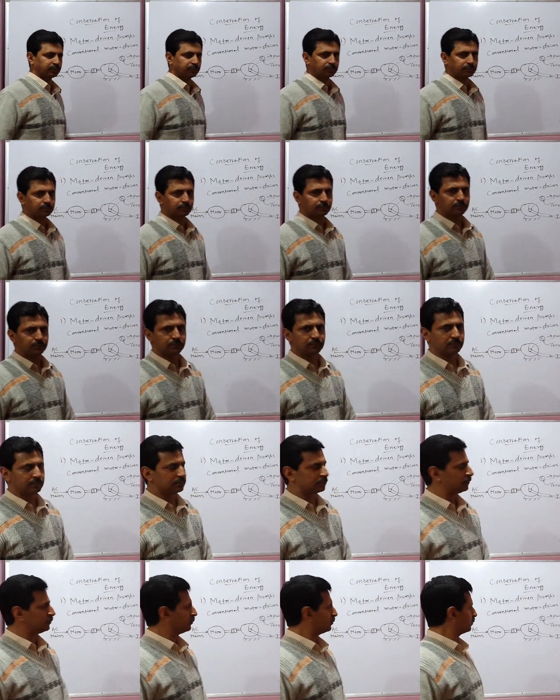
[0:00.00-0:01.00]
How does
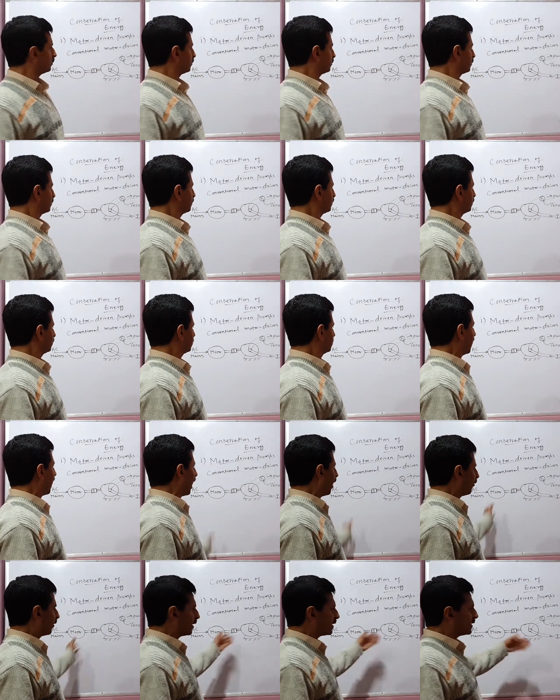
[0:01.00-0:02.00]
this pump,
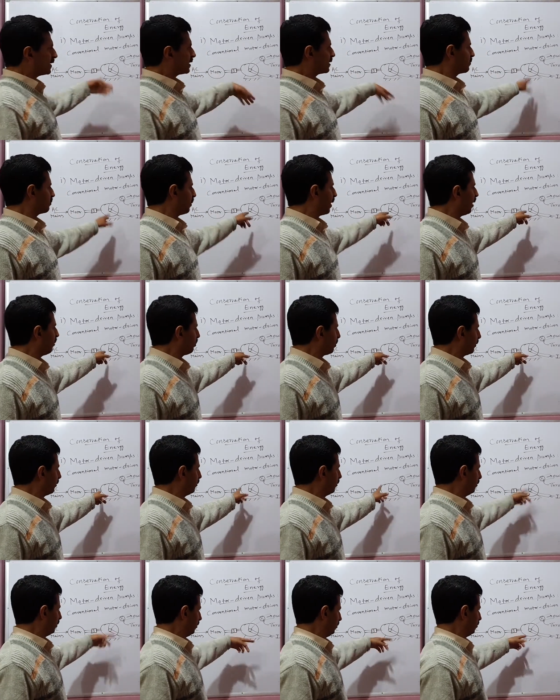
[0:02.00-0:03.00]
what is the prime mover
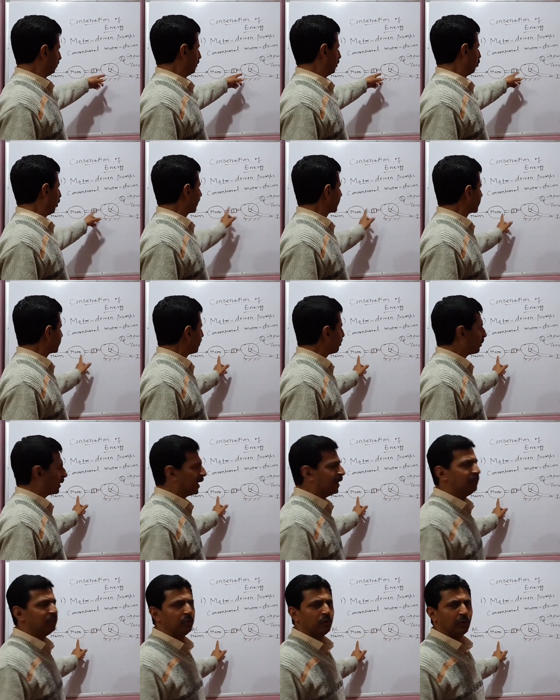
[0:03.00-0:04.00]
for this pump?
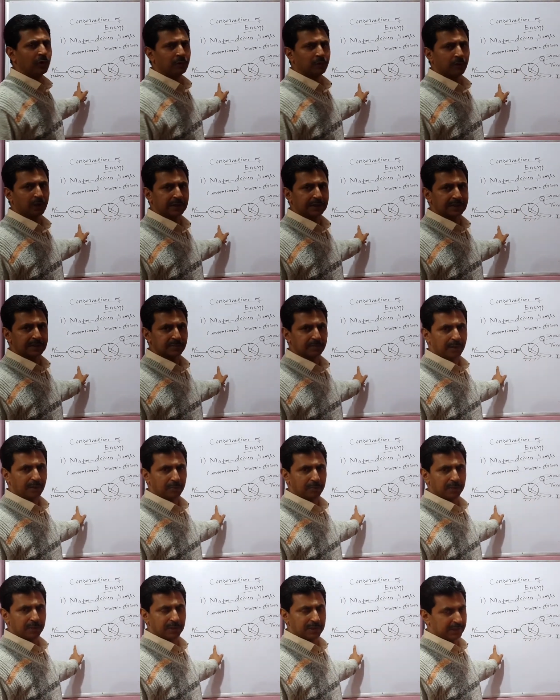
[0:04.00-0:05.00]
A motor,
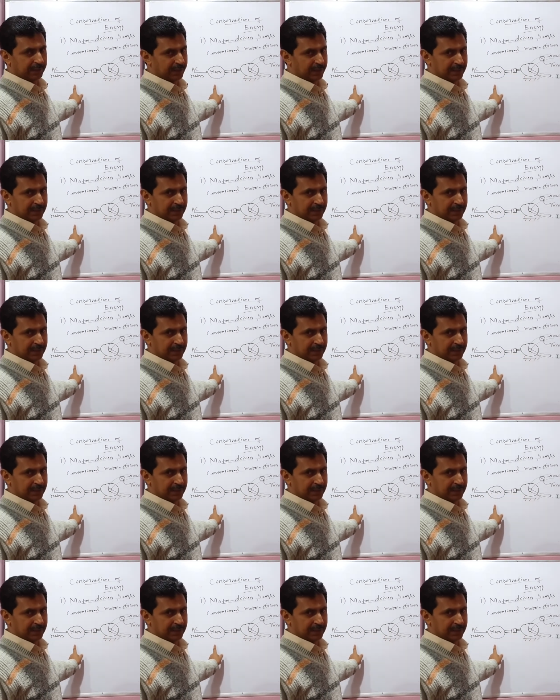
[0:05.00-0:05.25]
electric motor.